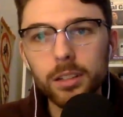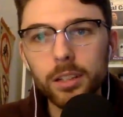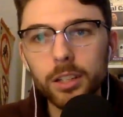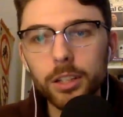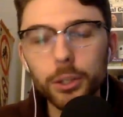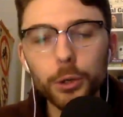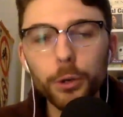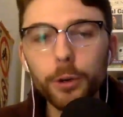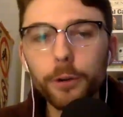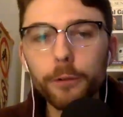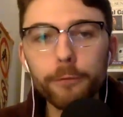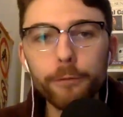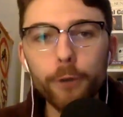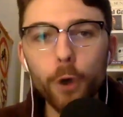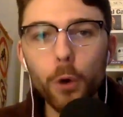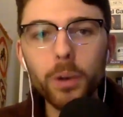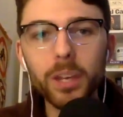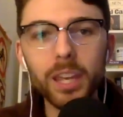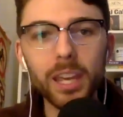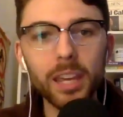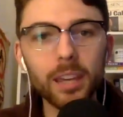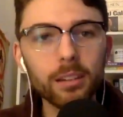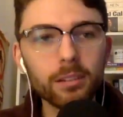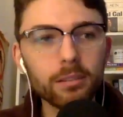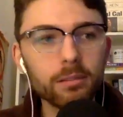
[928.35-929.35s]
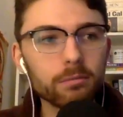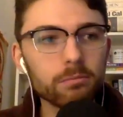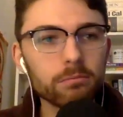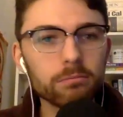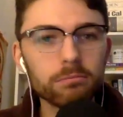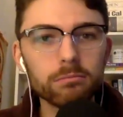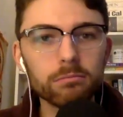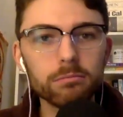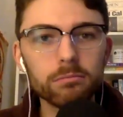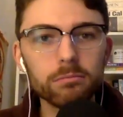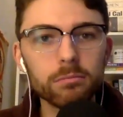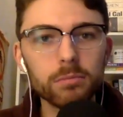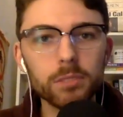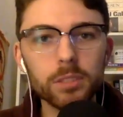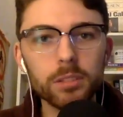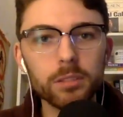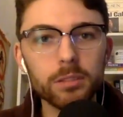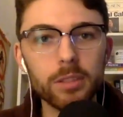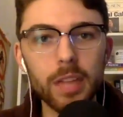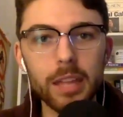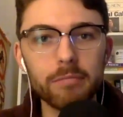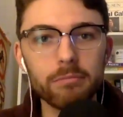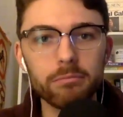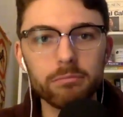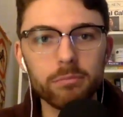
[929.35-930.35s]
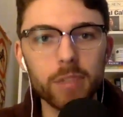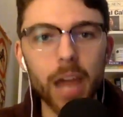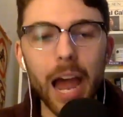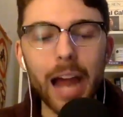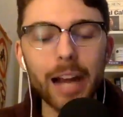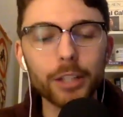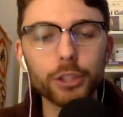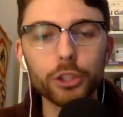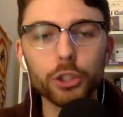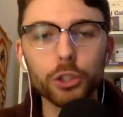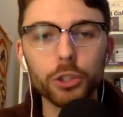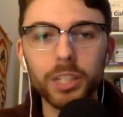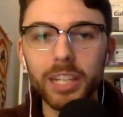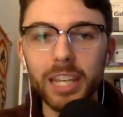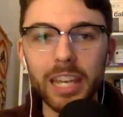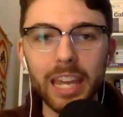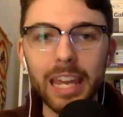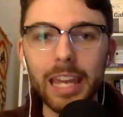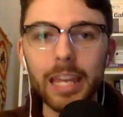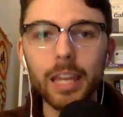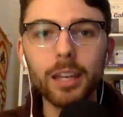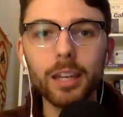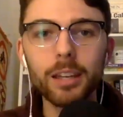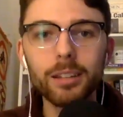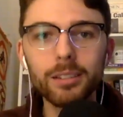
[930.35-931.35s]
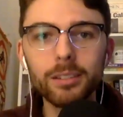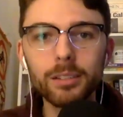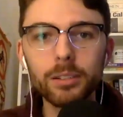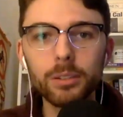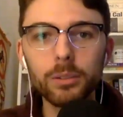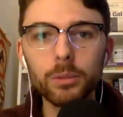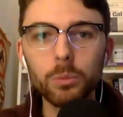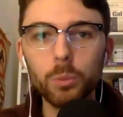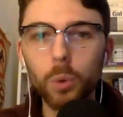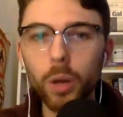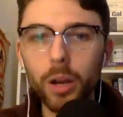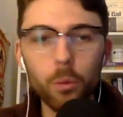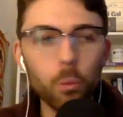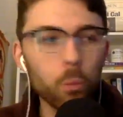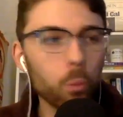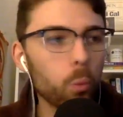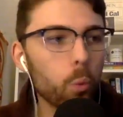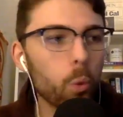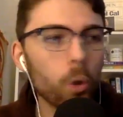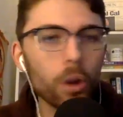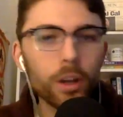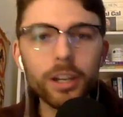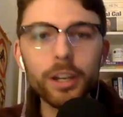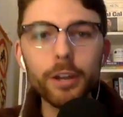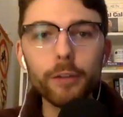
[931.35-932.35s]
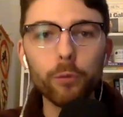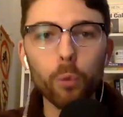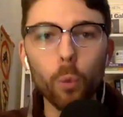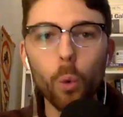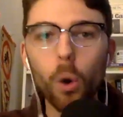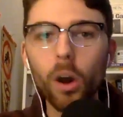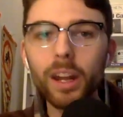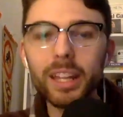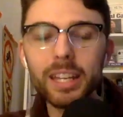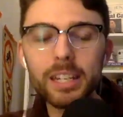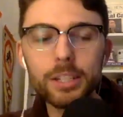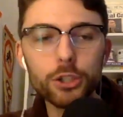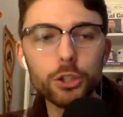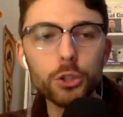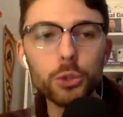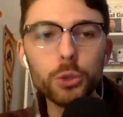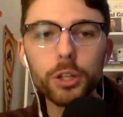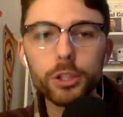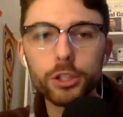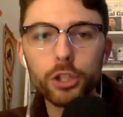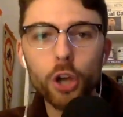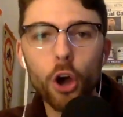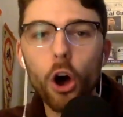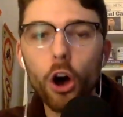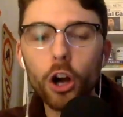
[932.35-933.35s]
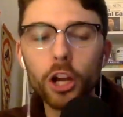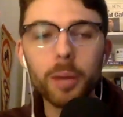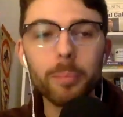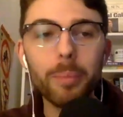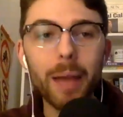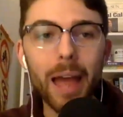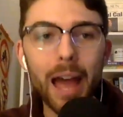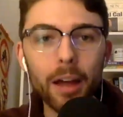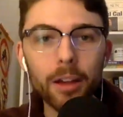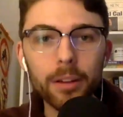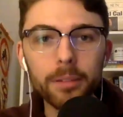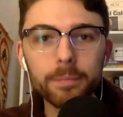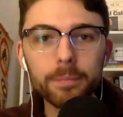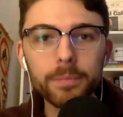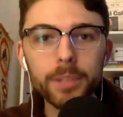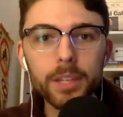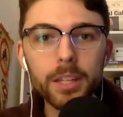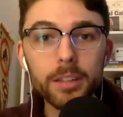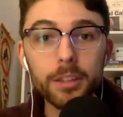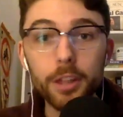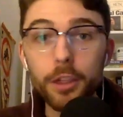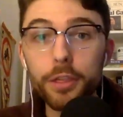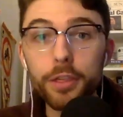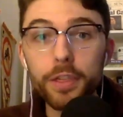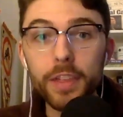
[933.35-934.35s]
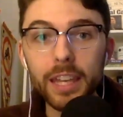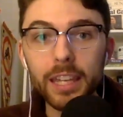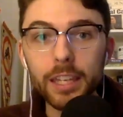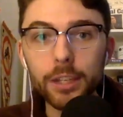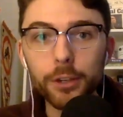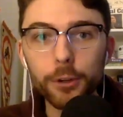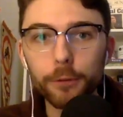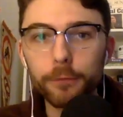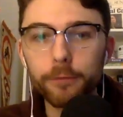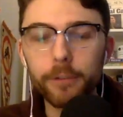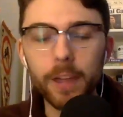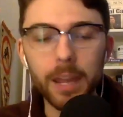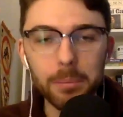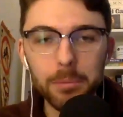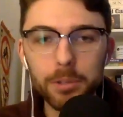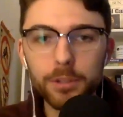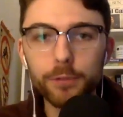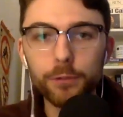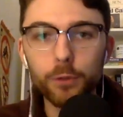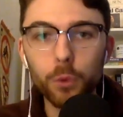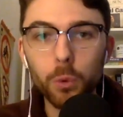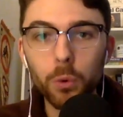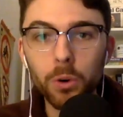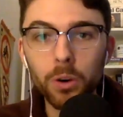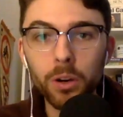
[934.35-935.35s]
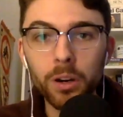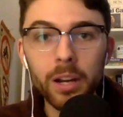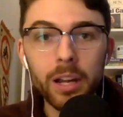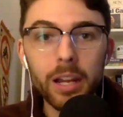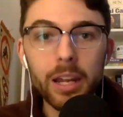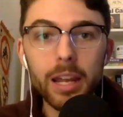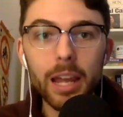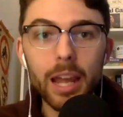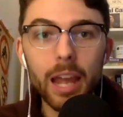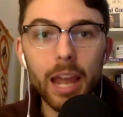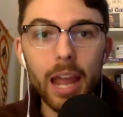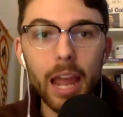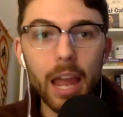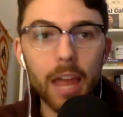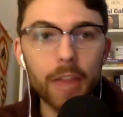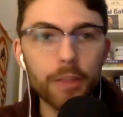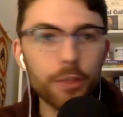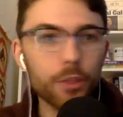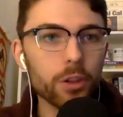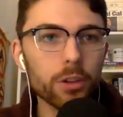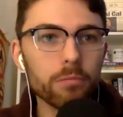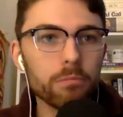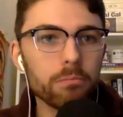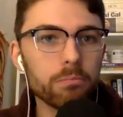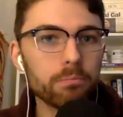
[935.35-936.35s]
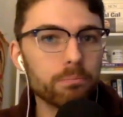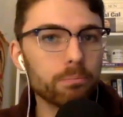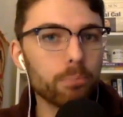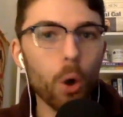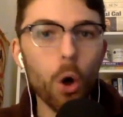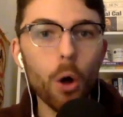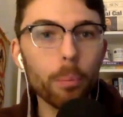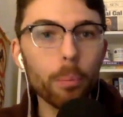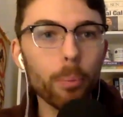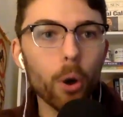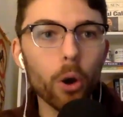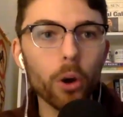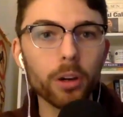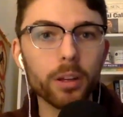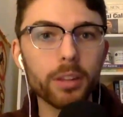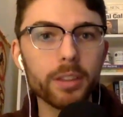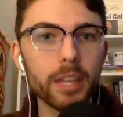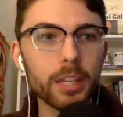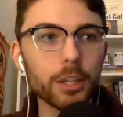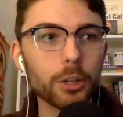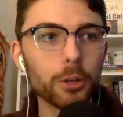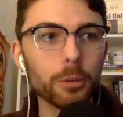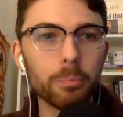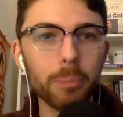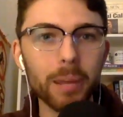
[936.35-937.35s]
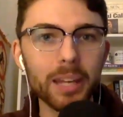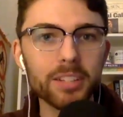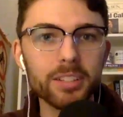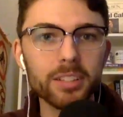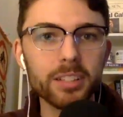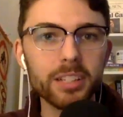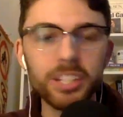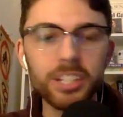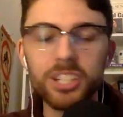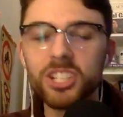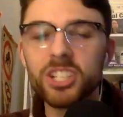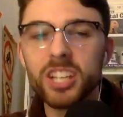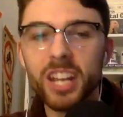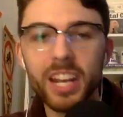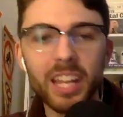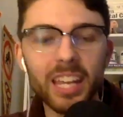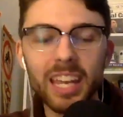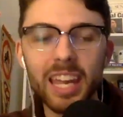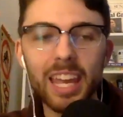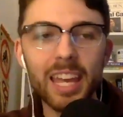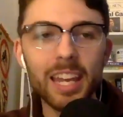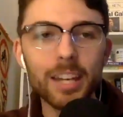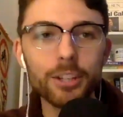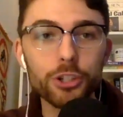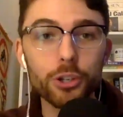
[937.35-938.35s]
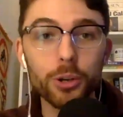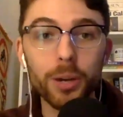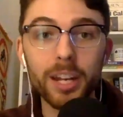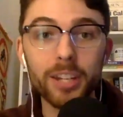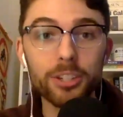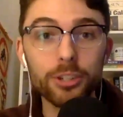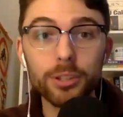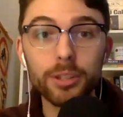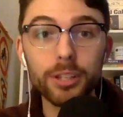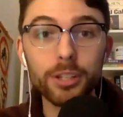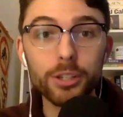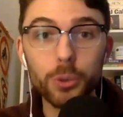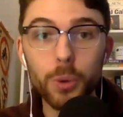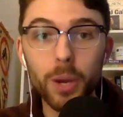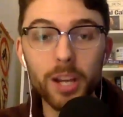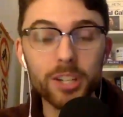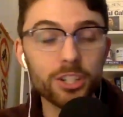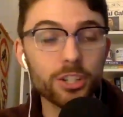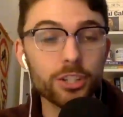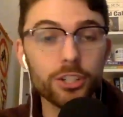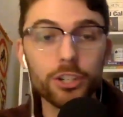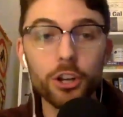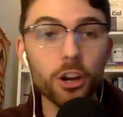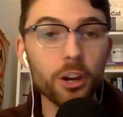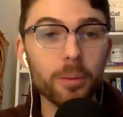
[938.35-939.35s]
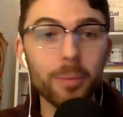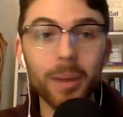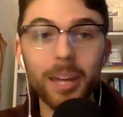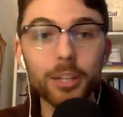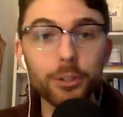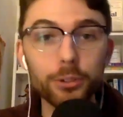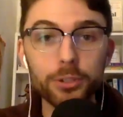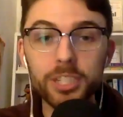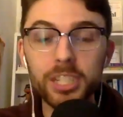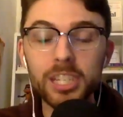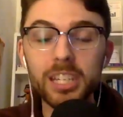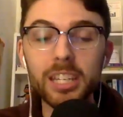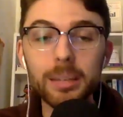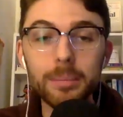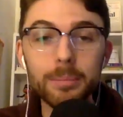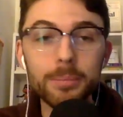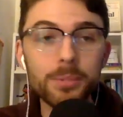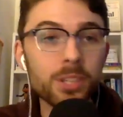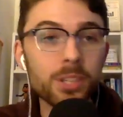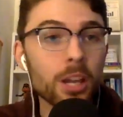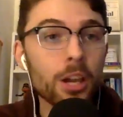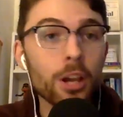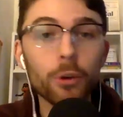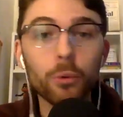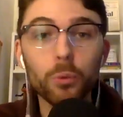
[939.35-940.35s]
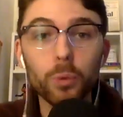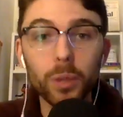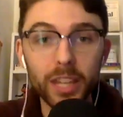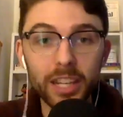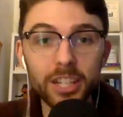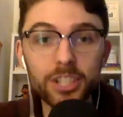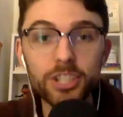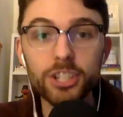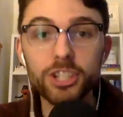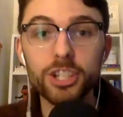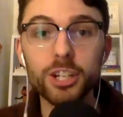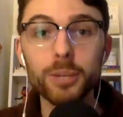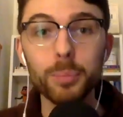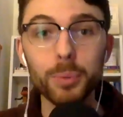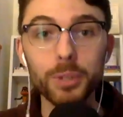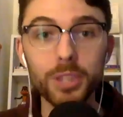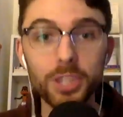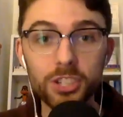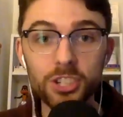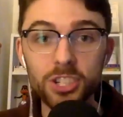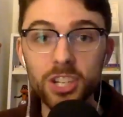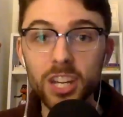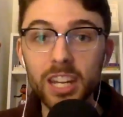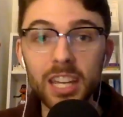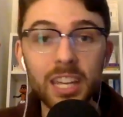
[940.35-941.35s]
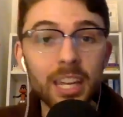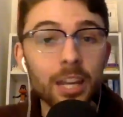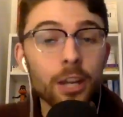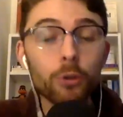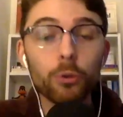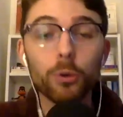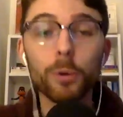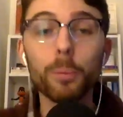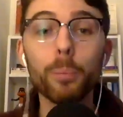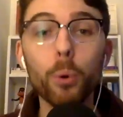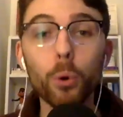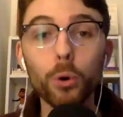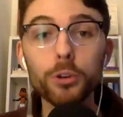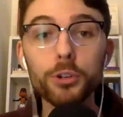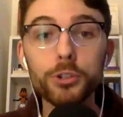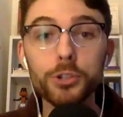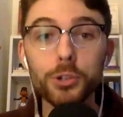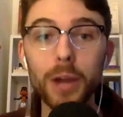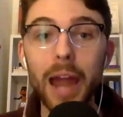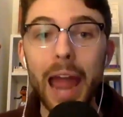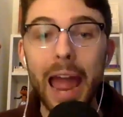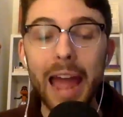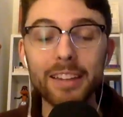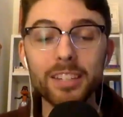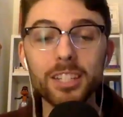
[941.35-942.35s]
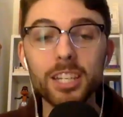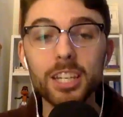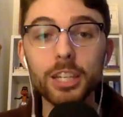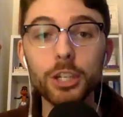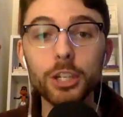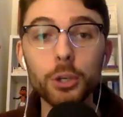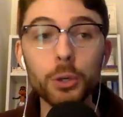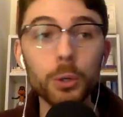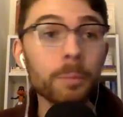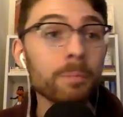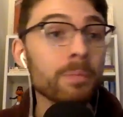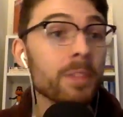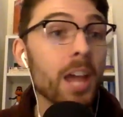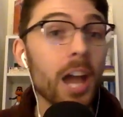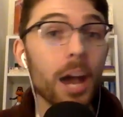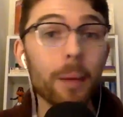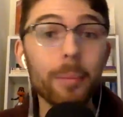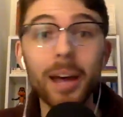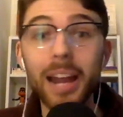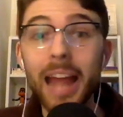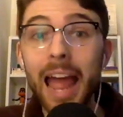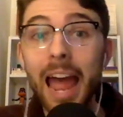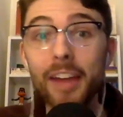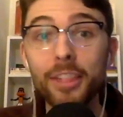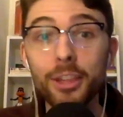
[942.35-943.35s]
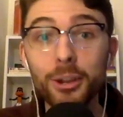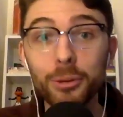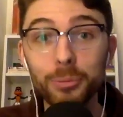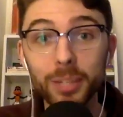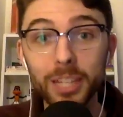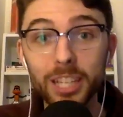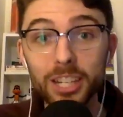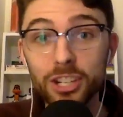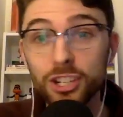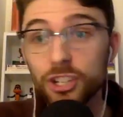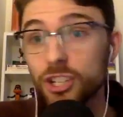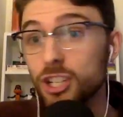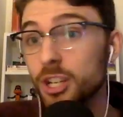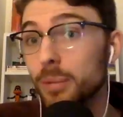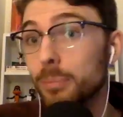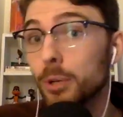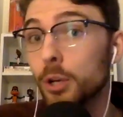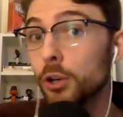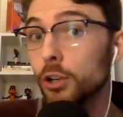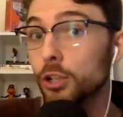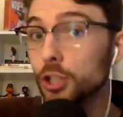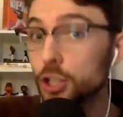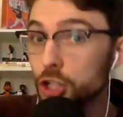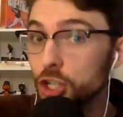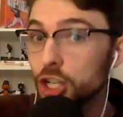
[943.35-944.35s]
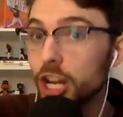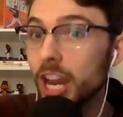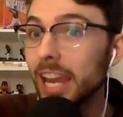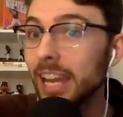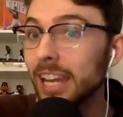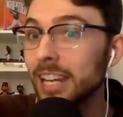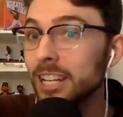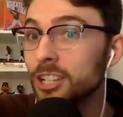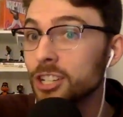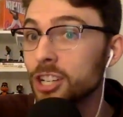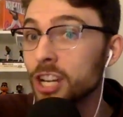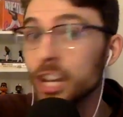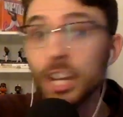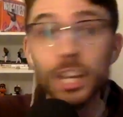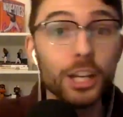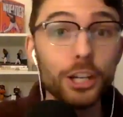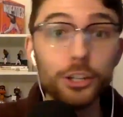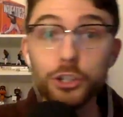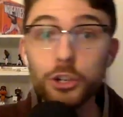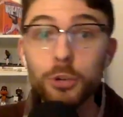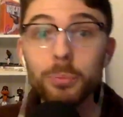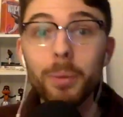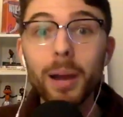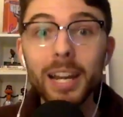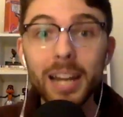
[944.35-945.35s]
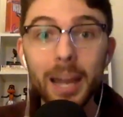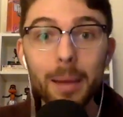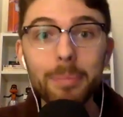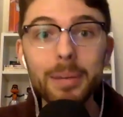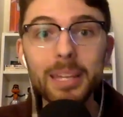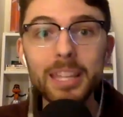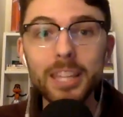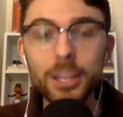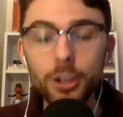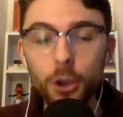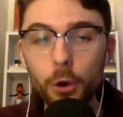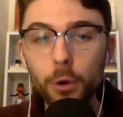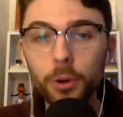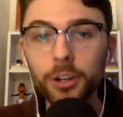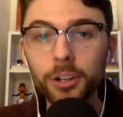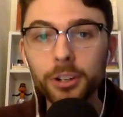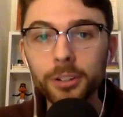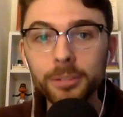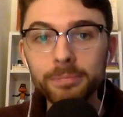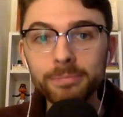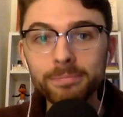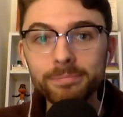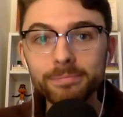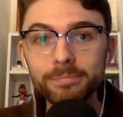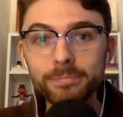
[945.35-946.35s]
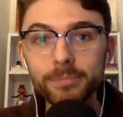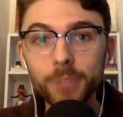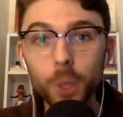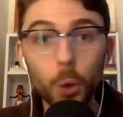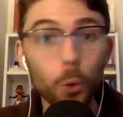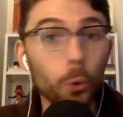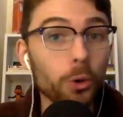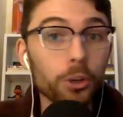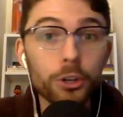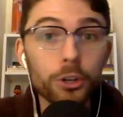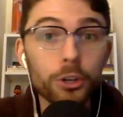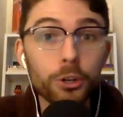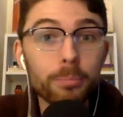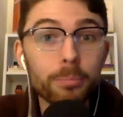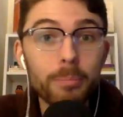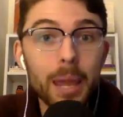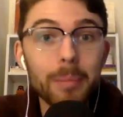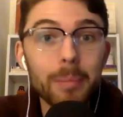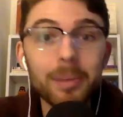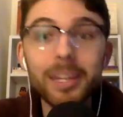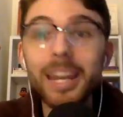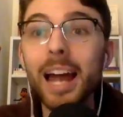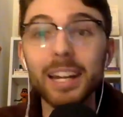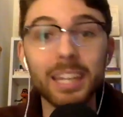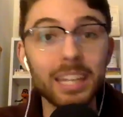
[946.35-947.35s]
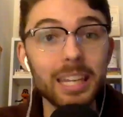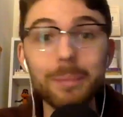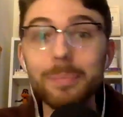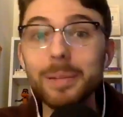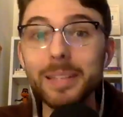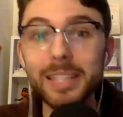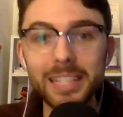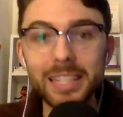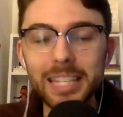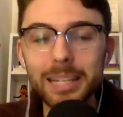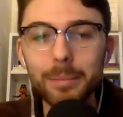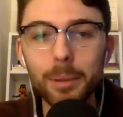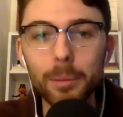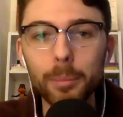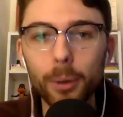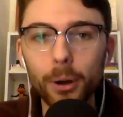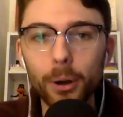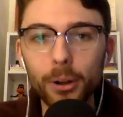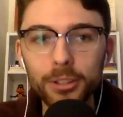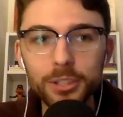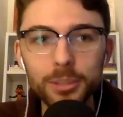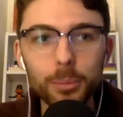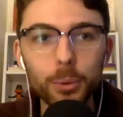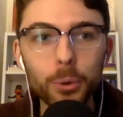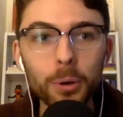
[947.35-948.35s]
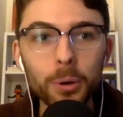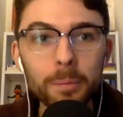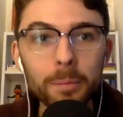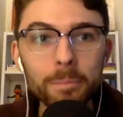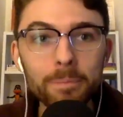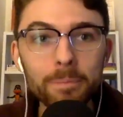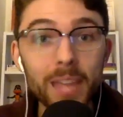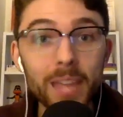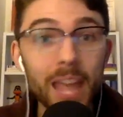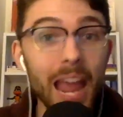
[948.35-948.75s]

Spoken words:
you're invoking that Dr. King wouldn't have wanted you to talk about the thing you're famous for and the ballpark that you're basically sitting in as you're answering these questions. Talk about your team's relationship with the city. Reporters are asking you about how that relationship could change because you might not be the owner or you're maybe not keeping the team in Baltimore.